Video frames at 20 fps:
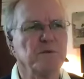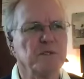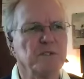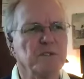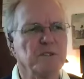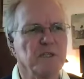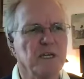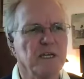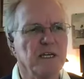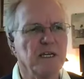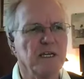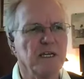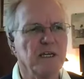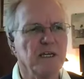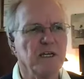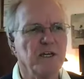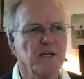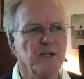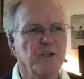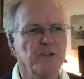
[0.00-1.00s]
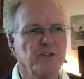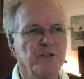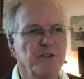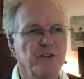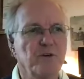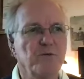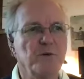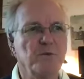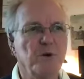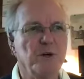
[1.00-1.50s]
was, do you
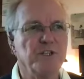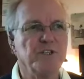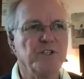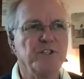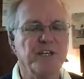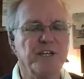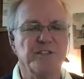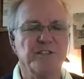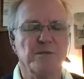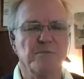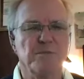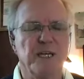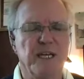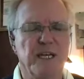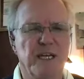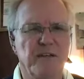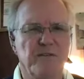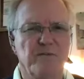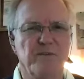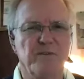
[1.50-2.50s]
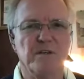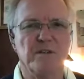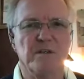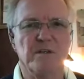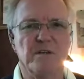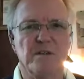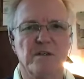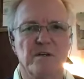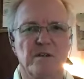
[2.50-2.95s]
know, we want to change our behavior.